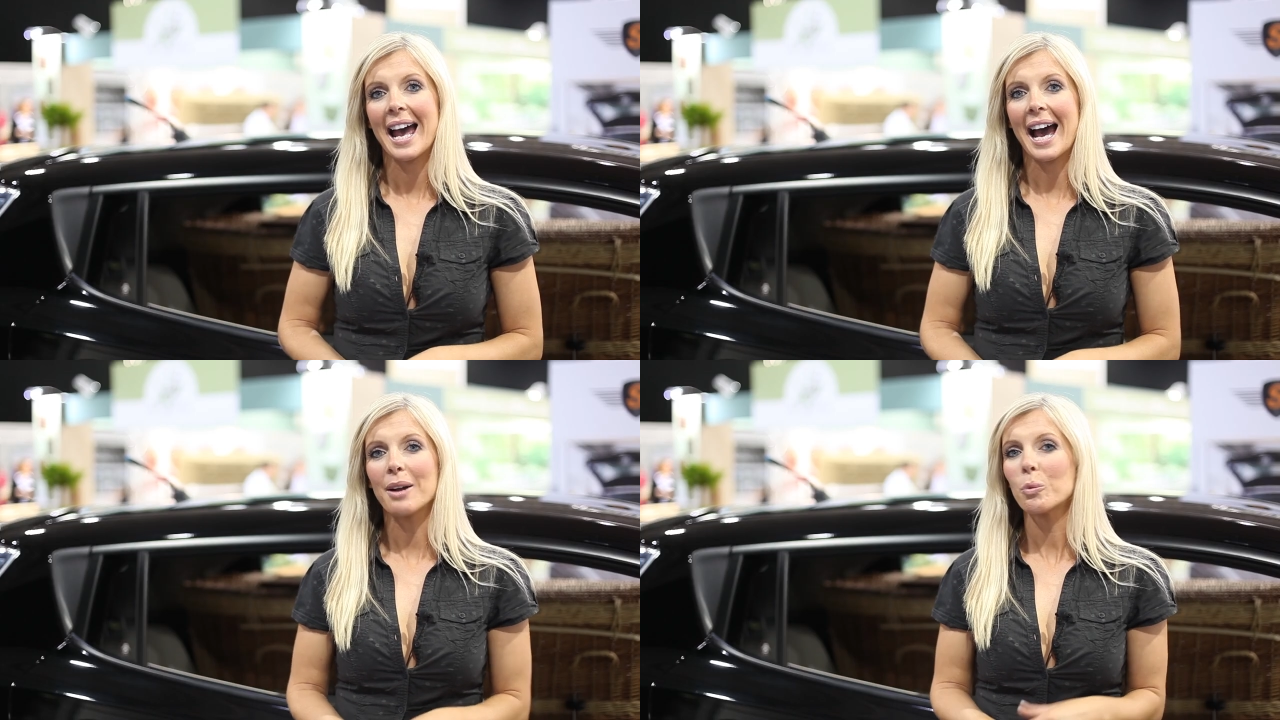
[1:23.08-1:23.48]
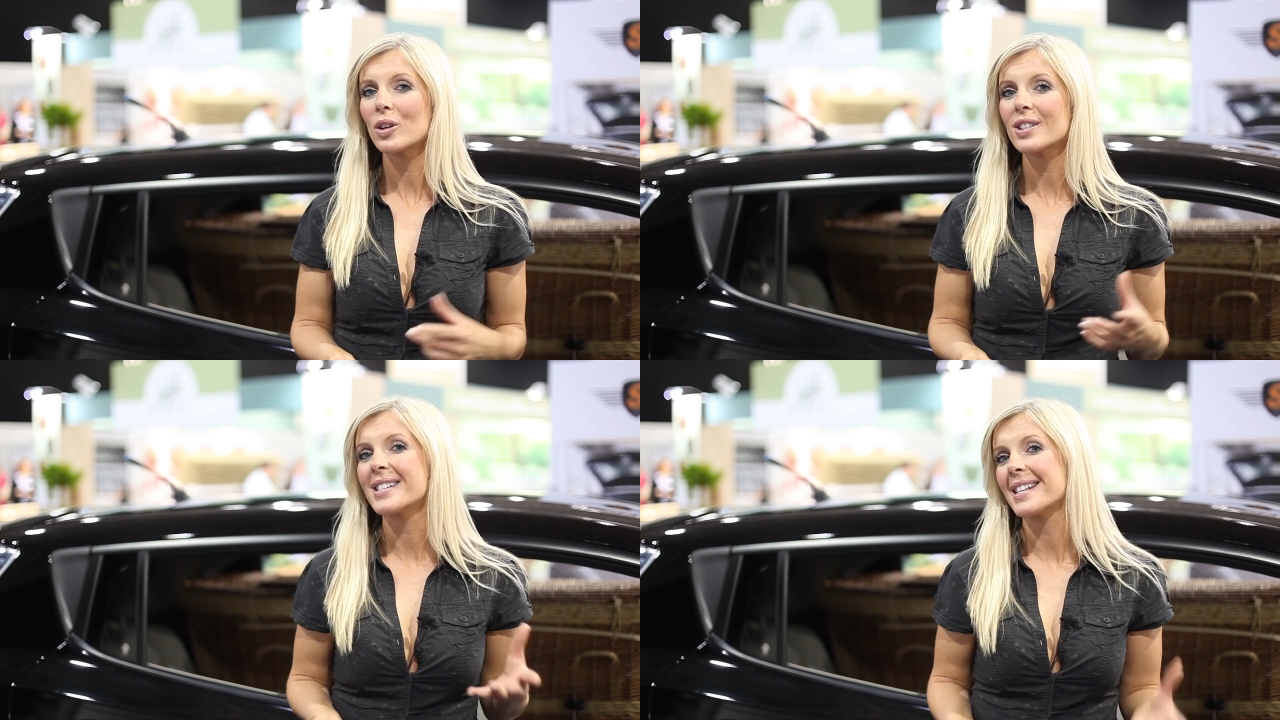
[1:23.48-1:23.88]
And
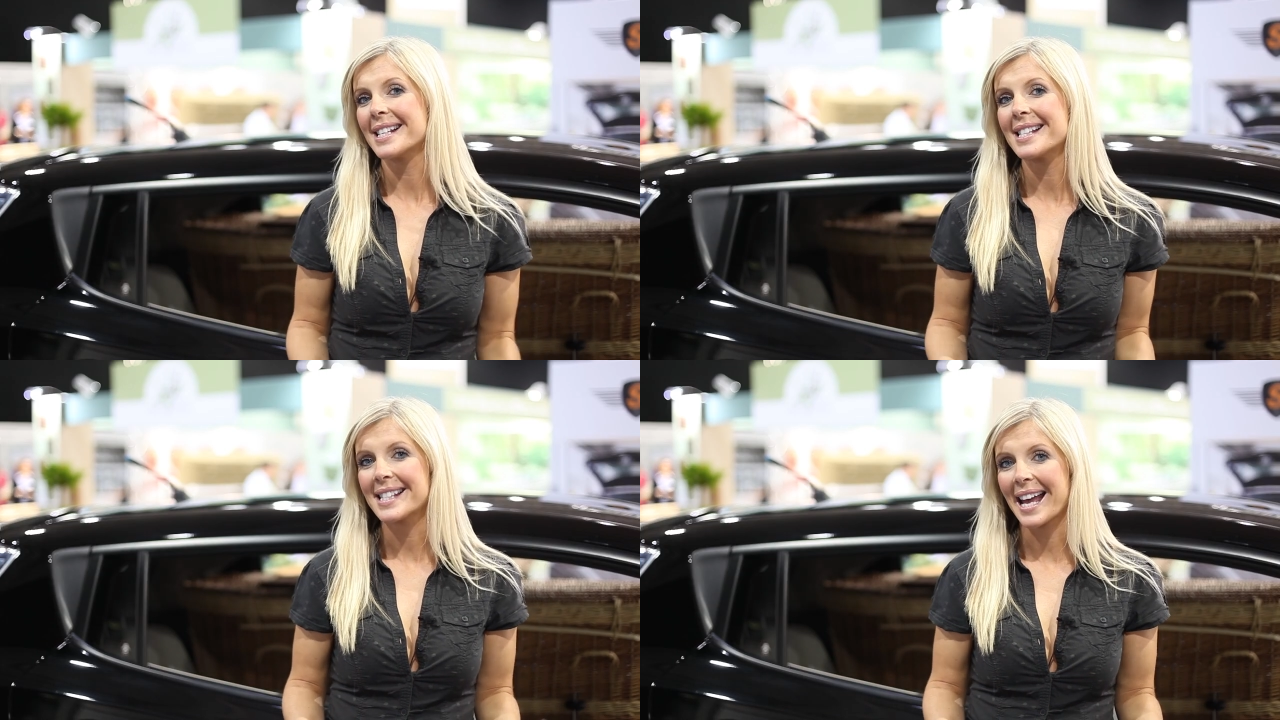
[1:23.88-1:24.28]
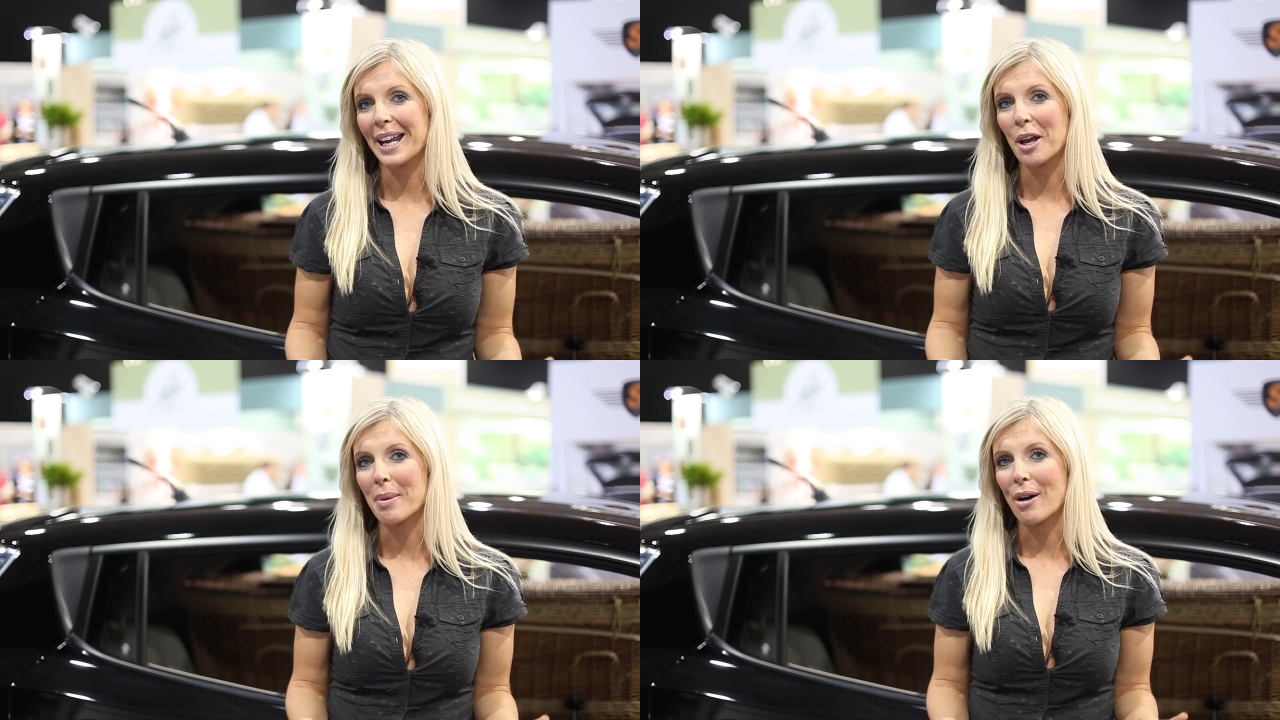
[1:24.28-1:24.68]
what does this
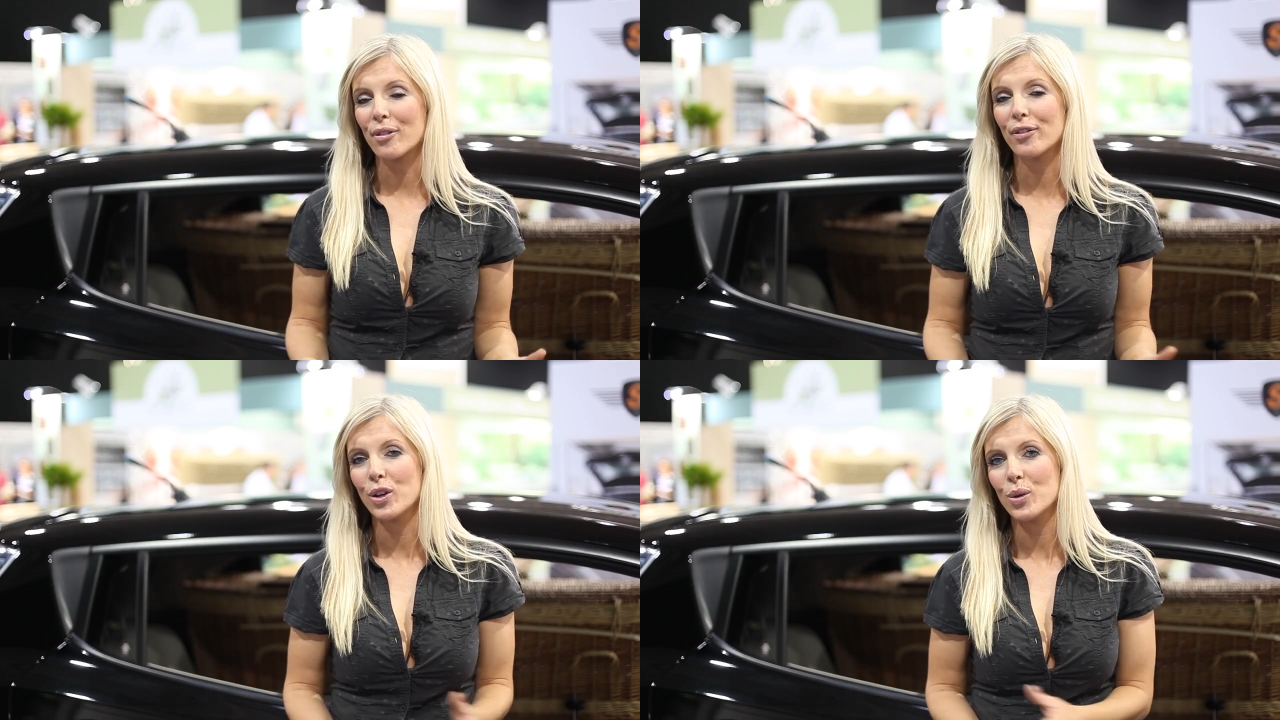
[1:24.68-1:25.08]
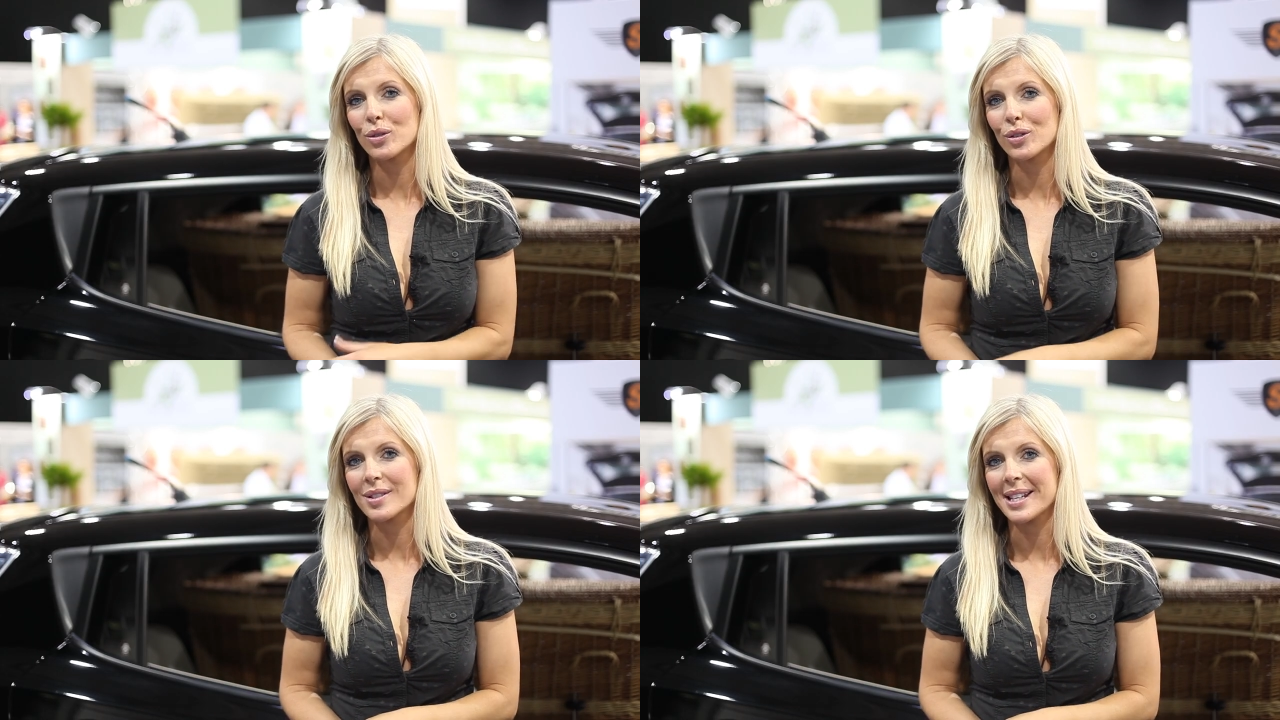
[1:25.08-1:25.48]
say about
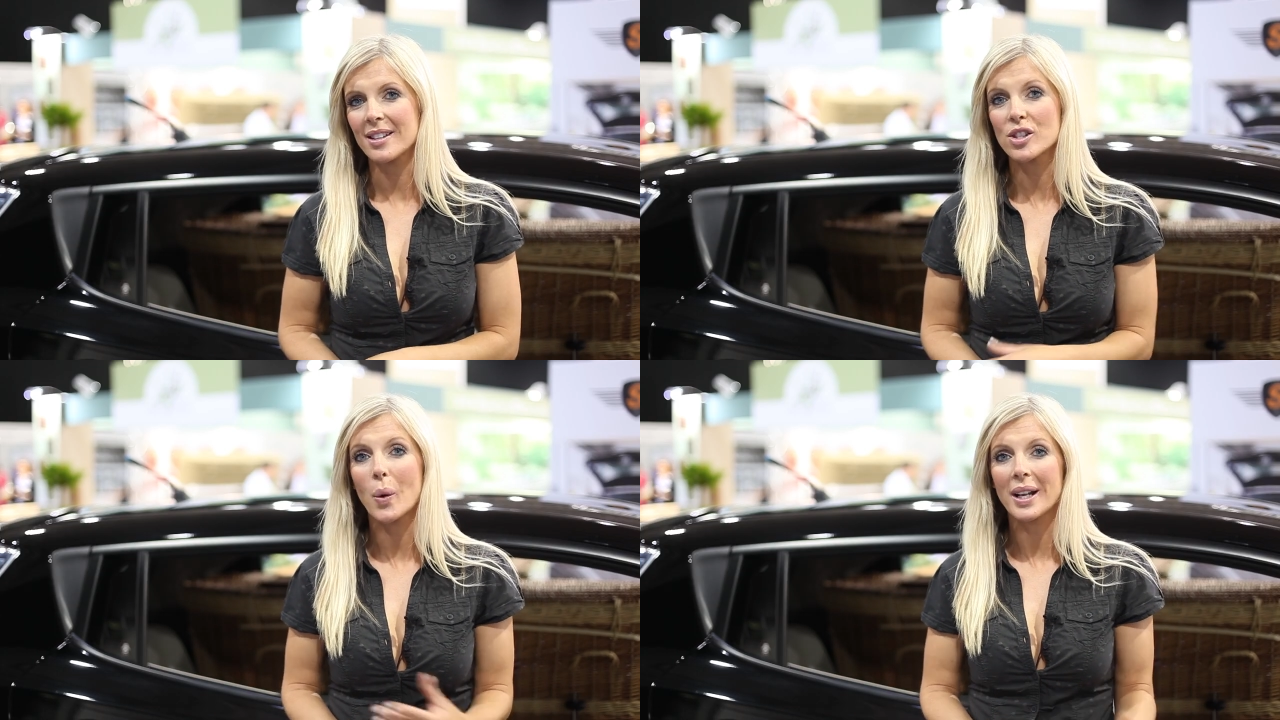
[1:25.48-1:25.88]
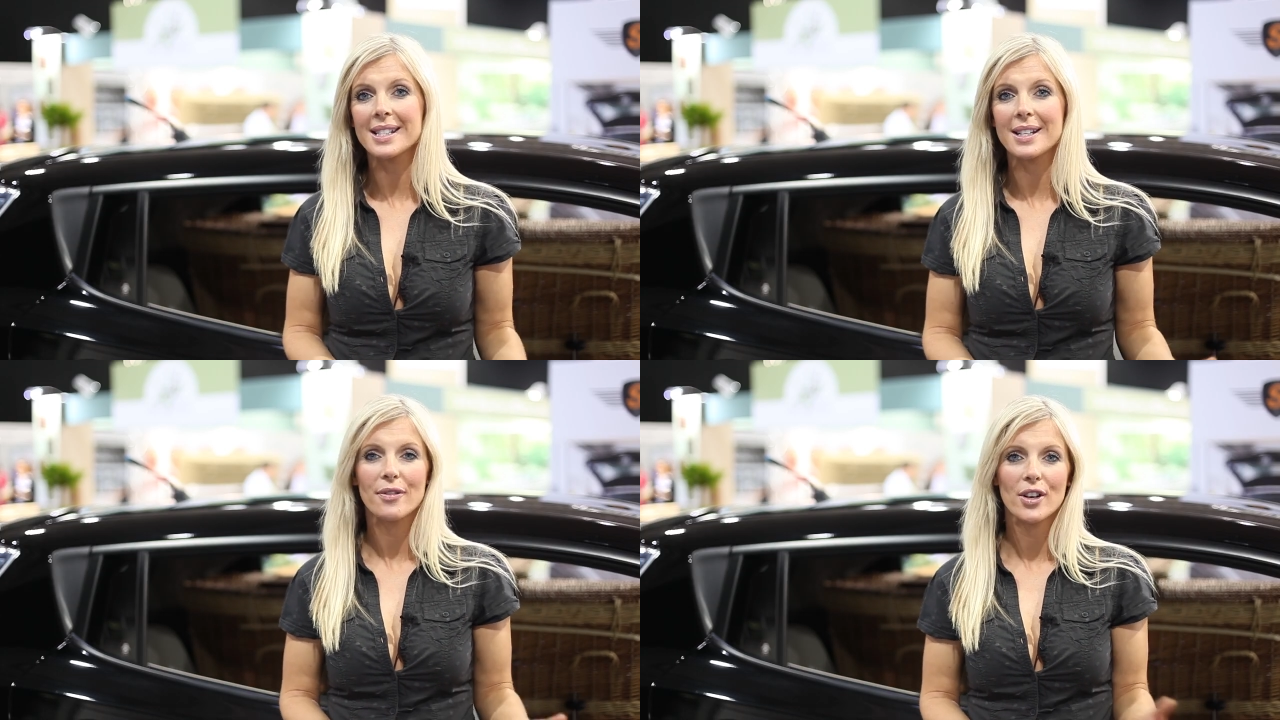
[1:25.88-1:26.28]
funerals in the
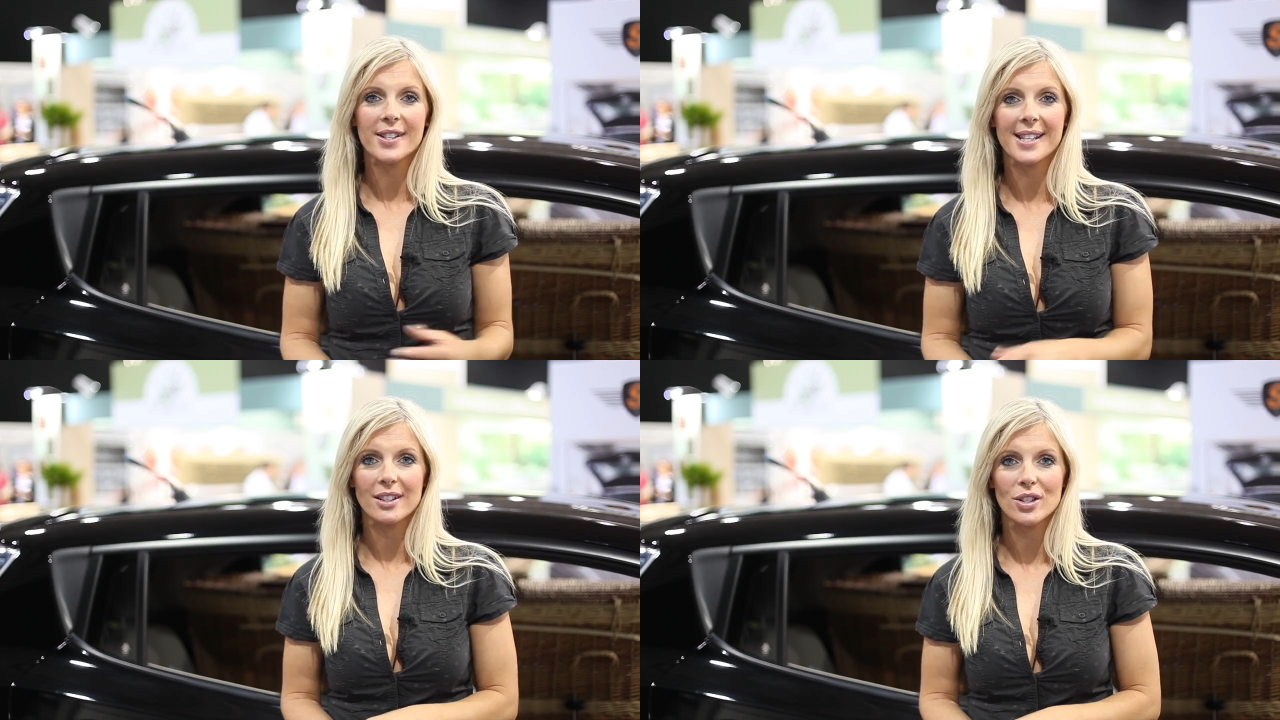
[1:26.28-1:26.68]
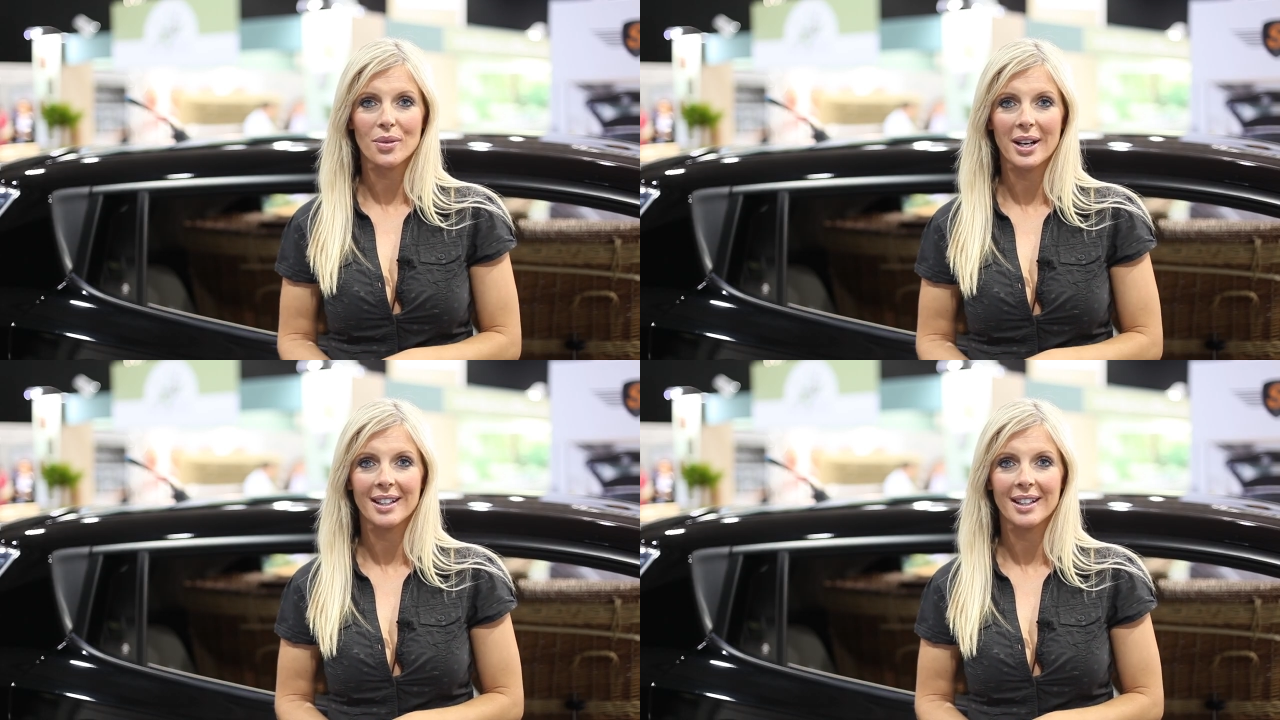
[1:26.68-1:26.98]
21st century?